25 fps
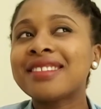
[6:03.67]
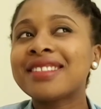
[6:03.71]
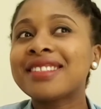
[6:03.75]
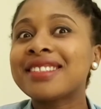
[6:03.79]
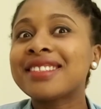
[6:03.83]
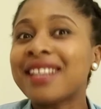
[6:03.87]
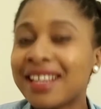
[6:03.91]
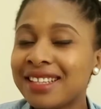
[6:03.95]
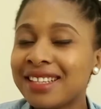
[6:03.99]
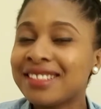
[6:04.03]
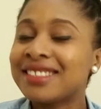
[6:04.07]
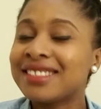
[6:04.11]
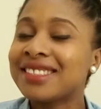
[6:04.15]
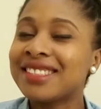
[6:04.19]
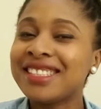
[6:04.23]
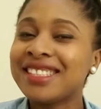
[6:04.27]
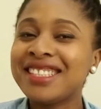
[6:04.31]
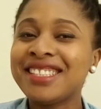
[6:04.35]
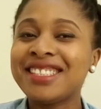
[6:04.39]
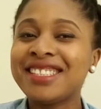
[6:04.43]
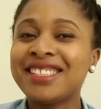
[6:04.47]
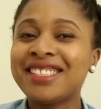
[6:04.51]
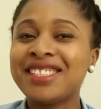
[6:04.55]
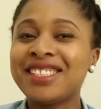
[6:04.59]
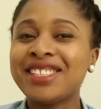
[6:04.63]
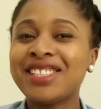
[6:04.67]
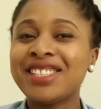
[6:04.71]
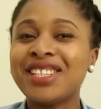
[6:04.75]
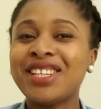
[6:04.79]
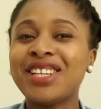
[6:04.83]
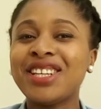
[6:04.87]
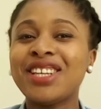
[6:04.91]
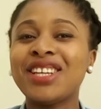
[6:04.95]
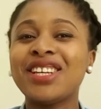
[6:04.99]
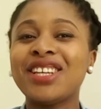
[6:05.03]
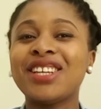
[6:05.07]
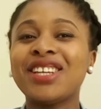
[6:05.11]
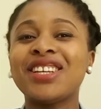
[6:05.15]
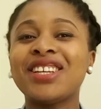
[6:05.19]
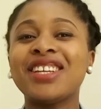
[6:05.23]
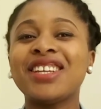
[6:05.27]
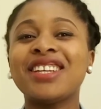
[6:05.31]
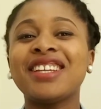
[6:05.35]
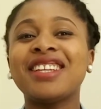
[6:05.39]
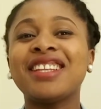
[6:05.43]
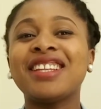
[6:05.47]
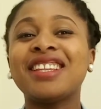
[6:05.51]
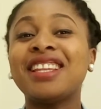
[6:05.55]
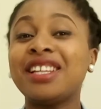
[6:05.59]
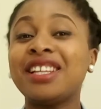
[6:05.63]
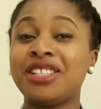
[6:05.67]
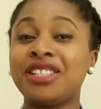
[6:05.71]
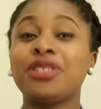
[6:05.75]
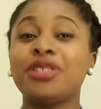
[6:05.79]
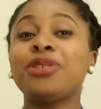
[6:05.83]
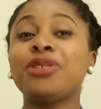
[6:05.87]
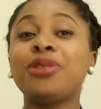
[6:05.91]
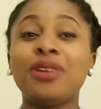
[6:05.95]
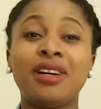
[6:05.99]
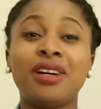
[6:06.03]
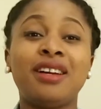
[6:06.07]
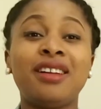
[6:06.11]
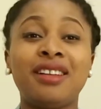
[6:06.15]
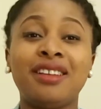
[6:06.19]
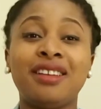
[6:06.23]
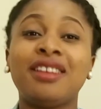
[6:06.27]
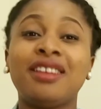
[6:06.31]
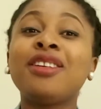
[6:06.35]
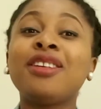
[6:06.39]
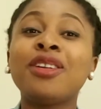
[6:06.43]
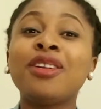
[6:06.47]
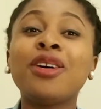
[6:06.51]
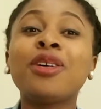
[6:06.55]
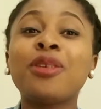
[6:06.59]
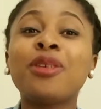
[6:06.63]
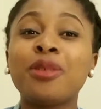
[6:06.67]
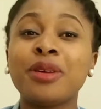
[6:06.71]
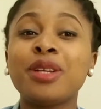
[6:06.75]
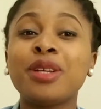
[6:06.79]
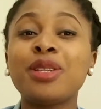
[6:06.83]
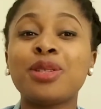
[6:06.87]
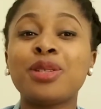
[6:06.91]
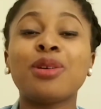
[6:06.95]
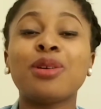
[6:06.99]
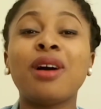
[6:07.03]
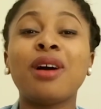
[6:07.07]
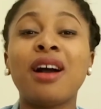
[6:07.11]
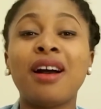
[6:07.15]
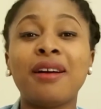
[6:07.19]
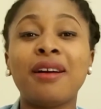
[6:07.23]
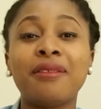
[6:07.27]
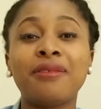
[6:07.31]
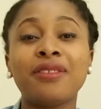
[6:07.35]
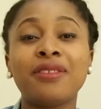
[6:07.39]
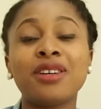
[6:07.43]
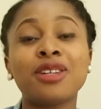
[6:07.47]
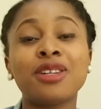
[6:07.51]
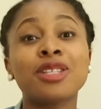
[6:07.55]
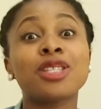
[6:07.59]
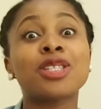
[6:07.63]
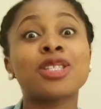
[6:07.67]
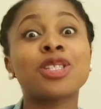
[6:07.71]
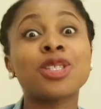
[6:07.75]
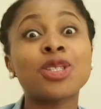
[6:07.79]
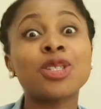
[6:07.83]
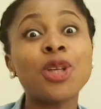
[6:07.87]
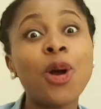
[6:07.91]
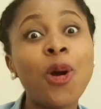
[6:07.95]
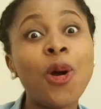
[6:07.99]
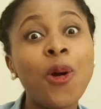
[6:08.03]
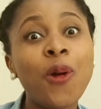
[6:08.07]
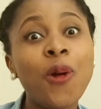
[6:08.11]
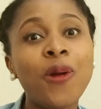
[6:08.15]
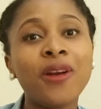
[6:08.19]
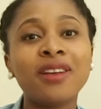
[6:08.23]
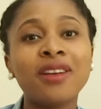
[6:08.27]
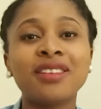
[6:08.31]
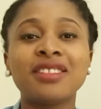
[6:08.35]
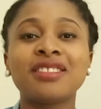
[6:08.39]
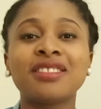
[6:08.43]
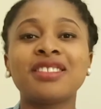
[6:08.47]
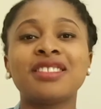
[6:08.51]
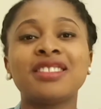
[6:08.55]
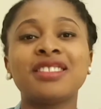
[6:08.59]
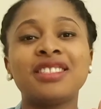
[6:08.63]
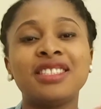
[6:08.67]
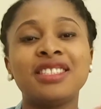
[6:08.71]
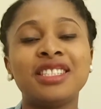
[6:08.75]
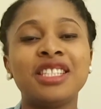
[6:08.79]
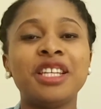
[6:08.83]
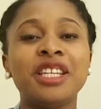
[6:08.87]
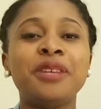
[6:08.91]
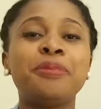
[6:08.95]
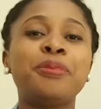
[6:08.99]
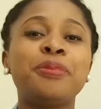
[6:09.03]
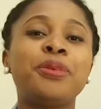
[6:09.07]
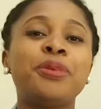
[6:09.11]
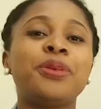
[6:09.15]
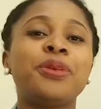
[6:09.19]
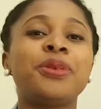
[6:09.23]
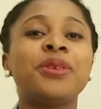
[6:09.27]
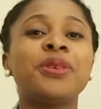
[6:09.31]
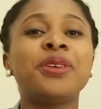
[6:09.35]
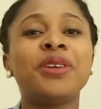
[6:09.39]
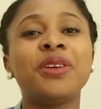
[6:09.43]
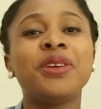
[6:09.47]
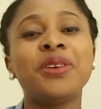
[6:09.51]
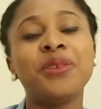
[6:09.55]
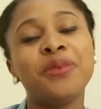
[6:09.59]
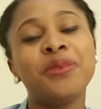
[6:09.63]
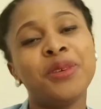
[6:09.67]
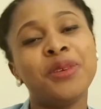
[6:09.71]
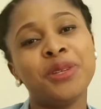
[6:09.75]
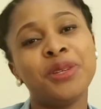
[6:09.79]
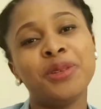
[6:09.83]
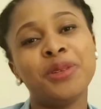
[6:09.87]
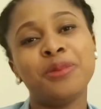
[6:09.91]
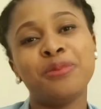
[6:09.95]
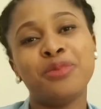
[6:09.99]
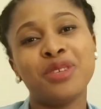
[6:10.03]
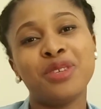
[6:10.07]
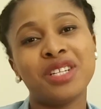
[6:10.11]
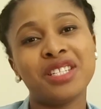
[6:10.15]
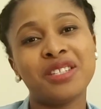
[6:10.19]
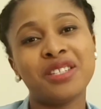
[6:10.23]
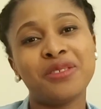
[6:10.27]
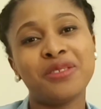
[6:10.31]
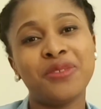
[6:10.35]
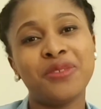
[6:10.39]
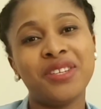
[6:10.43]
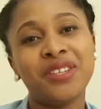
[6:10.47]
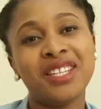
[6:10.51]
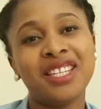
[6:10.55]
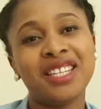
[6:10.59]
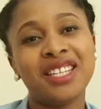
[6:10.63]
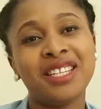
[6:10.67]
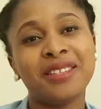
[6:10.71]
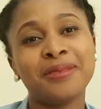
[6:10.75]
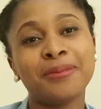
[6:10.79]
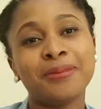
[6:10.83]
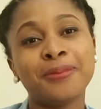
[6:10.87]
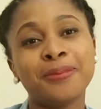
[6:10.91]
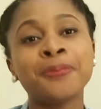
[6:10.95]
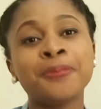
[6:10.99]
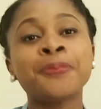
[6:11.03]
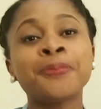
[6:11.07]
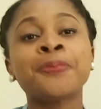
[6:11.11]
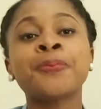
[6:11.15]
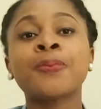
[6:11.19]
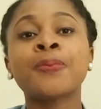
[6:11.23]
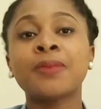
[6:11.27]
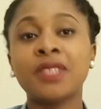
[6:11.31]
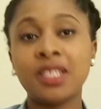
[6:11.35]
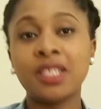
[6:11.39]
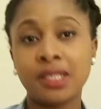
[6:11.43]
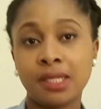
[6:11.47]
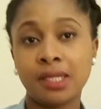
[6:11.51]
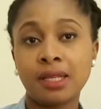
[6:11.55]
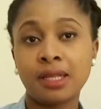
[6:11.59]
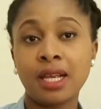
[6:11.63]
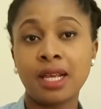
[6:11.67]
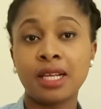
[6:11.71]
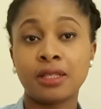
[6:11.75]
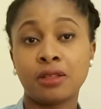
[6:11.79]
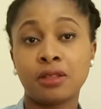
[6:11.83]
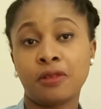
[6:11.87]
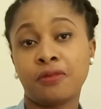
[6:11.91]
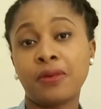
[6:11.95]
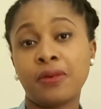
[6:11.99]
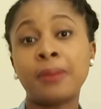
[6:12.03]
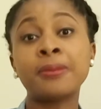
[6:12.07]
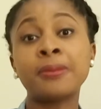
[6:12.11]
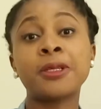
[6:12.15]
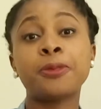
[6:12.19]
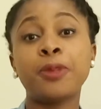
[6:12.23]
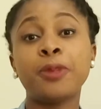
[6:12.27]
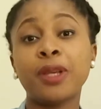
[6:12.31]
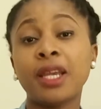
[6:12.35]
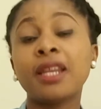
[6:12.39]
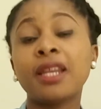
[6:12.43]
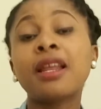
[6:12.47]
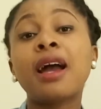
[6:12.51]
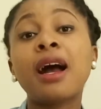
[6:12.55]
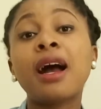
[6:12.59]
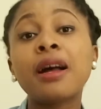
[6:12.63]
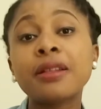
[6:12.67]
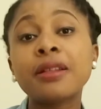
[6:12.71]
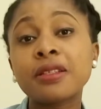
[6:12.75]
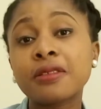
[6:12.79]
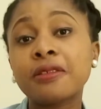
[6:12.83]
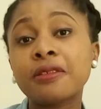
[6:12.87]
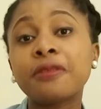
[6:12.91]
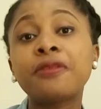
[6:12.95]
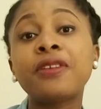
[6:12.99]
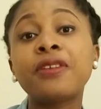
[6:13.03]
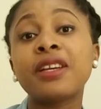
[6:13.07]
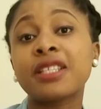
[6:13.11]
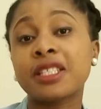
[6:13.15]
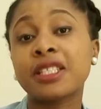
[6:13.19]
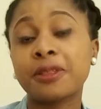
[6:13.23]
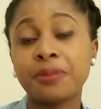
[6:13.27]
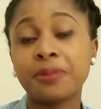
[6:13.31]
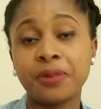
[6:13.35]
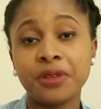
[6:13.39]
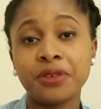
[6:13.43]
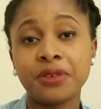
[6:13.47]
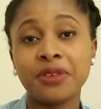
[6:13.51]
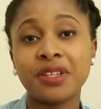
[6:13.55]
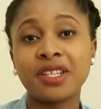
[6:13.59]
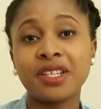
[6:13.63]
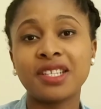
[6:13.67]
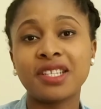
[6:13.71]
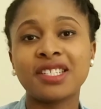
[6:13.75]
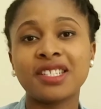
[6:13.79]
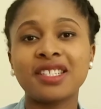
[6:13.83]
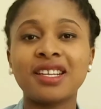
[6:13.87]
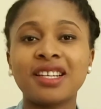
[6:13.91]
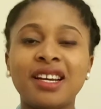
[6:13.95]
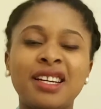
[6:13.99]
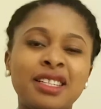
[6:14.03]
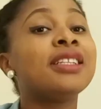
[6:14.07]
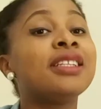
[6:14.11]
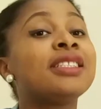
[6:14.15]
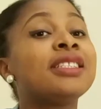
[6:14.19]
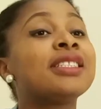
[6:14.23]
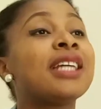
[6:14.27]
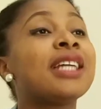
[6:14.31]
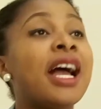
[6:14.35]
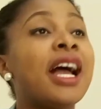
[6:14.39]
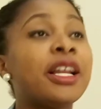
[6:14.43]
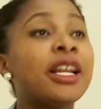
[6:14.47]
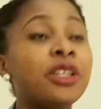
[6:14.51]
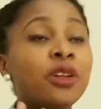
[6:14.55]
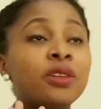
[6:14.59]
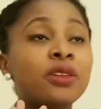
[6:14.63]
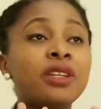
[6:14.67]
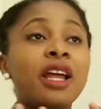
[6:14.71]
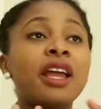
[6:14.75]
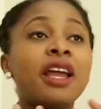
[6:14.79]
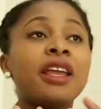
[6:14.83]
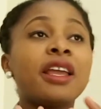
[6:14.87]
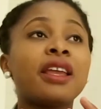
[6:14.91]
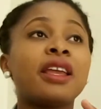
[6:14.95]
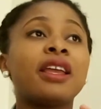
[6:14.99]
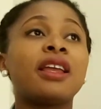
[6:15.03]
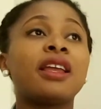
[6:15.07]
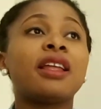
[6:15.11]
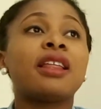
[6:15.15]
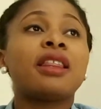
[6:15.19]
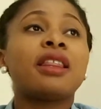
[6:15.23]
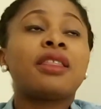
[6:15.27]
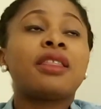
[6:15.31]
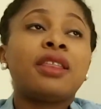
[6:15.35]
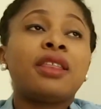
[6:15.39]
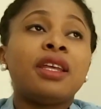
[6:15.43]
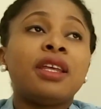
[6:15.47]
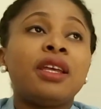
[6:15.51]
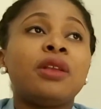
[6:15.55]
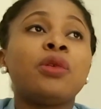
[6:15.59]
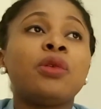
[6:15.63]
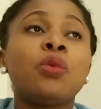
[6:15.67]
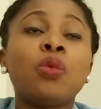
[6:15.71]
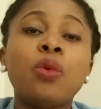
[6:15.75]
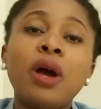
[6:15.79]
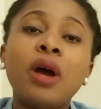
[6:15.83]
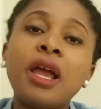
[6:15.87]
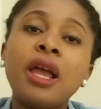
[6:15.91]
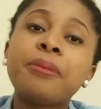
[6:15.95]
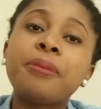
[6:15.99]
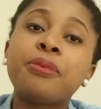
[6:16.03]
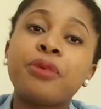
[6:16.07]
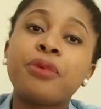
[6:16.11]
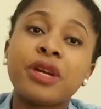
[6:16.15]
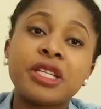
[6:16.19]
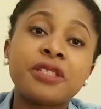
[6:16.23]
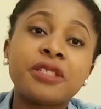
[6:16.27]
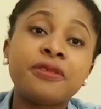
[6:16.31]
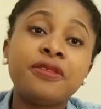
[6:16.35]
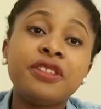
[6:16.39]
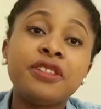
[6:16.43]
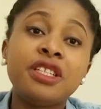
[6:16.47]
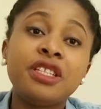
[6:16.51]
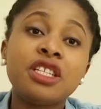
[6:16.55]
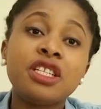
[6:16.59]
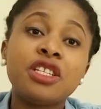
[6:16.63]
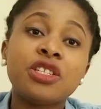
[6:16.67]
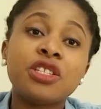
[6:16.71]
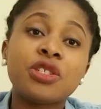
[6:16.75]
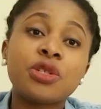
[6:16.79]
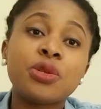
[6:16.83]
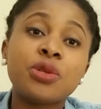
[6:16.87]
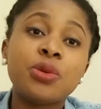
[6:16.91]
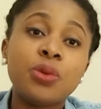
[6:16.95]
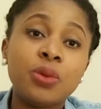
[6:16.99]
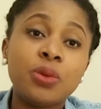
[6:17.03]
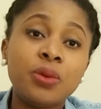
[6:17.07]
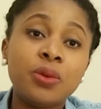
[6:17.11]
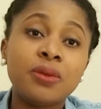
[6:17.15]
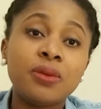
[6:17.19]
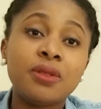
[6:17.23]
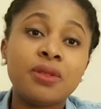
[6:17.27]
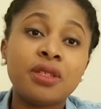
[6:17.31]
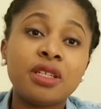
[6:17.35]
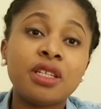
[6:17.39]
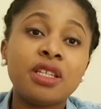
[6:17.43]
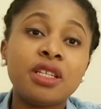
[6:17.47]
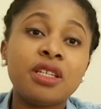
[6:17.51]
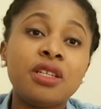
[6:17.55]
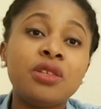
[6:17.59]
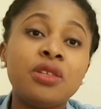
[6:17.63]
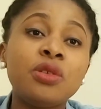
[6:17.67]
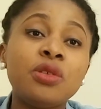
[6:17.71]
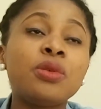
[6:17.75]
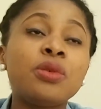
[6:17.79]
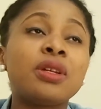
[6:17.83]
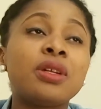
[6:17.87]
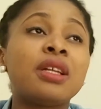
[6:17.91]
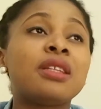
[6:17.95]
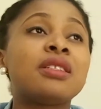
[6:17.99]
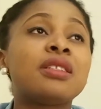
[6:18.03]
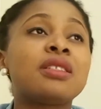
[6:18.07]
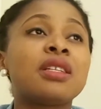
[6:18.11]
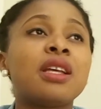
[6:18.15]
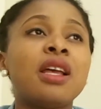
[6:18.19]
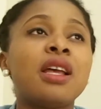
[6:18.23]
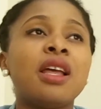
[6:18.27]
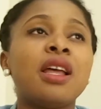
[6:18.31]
chances that you are not going to have a sore nipple when you're breastfeeding. This is I'm speaking out of experience. And another thing why breastfeeding is good, you know that